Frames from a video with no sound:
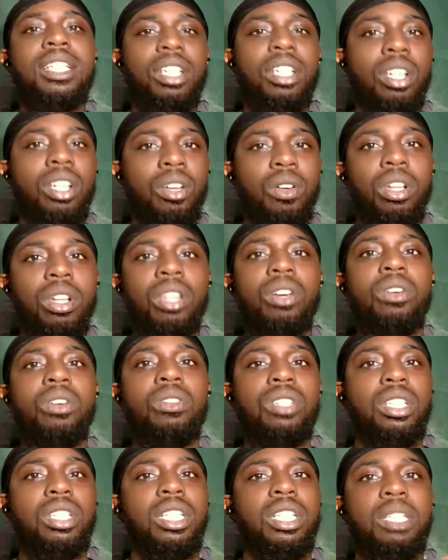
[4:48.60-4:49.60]
and the lower
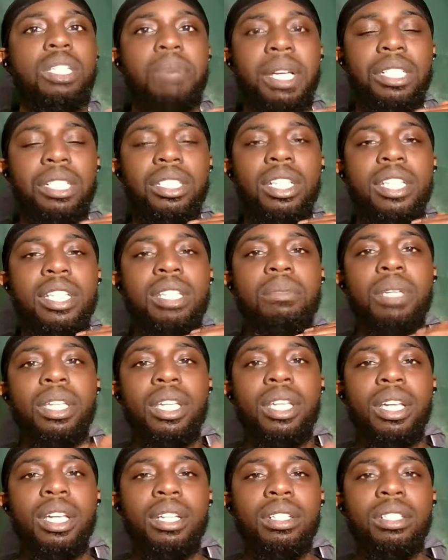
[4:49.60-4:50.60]
lows. And especially as a
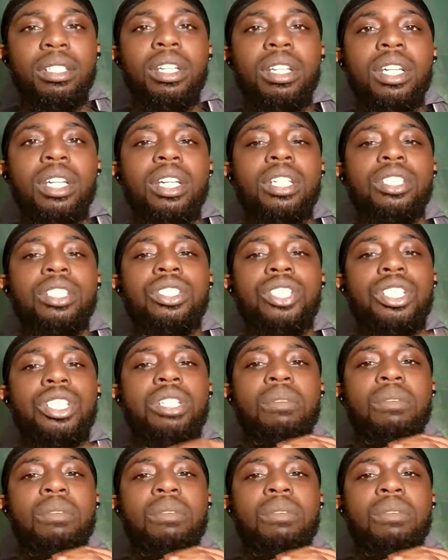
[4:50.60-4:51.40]
beginner, just